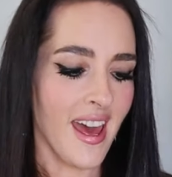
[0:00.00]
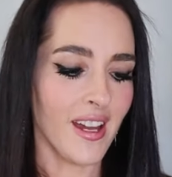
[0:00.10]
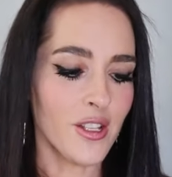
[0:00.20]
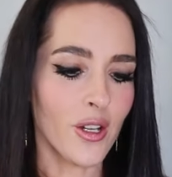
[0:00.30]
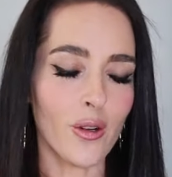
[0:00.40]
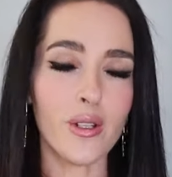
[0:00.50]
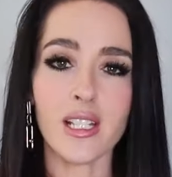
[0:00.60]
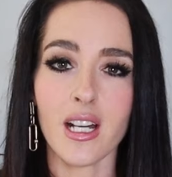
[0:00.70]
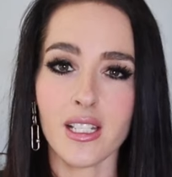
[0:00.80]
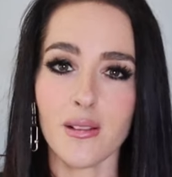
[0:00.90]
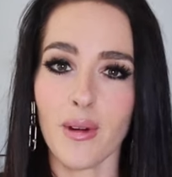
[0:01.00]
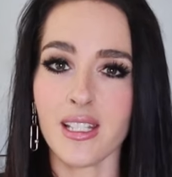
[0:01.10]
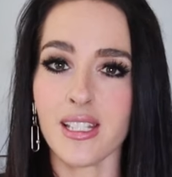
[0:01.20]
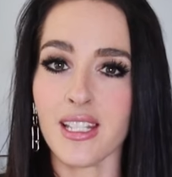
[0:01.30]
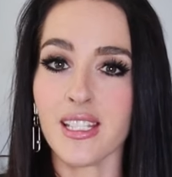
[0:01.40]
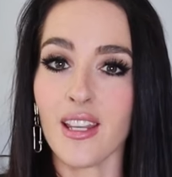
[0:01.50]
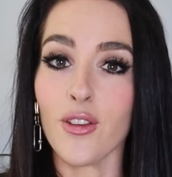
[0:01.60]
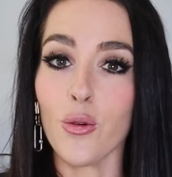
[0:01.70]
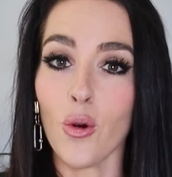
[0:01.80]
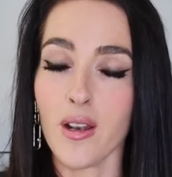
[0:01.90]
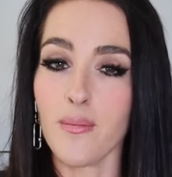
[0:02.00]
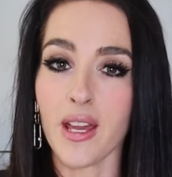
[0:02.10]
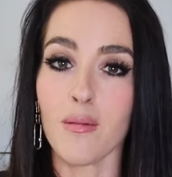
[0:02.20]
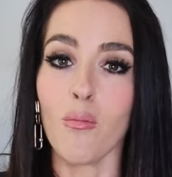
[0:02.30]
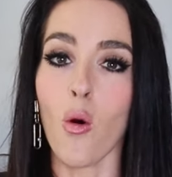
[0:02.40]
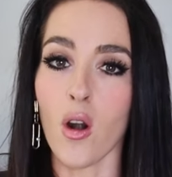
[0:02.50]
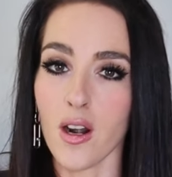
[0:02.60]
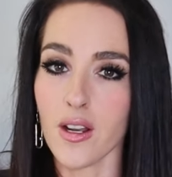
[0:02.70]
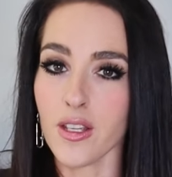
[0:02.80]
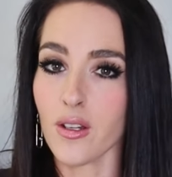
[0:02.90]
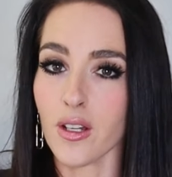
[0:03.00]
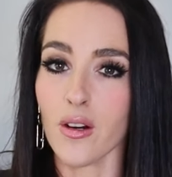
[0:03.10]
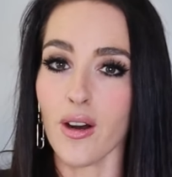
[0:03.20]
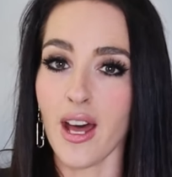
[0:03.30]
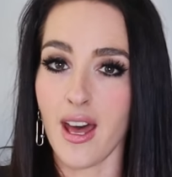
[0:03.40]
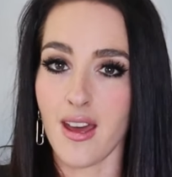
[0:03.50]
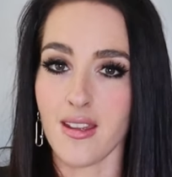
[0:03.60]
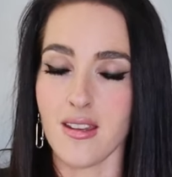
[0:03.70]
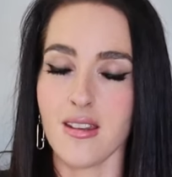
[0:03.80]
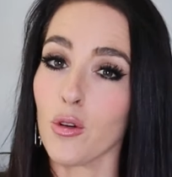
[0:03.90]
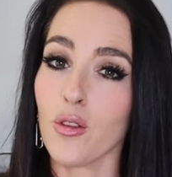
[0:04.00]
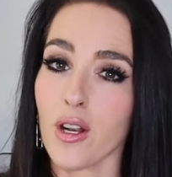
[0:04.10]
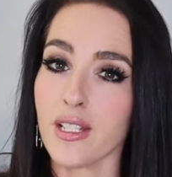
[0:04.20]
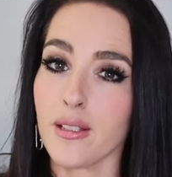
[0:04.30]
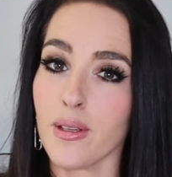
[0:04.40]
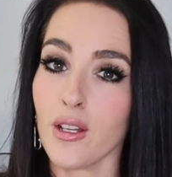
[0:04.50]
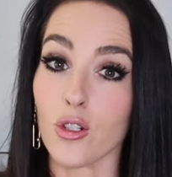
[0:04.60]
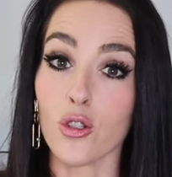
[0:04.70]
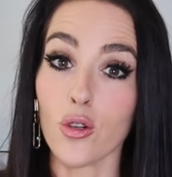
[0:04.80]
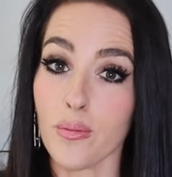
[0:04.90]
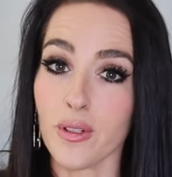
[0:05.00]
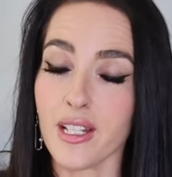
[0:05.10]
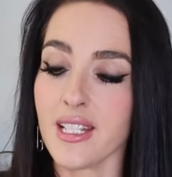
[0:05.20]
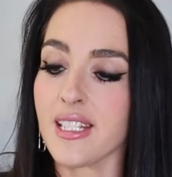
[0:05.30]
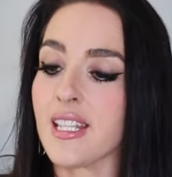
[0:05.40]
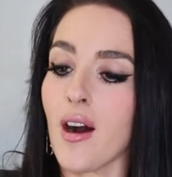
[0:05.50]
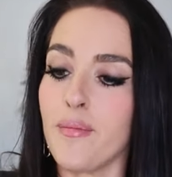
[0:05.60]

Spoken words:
And you could always customize this if you want to make more. You could go ahead and double the recipe or triple it.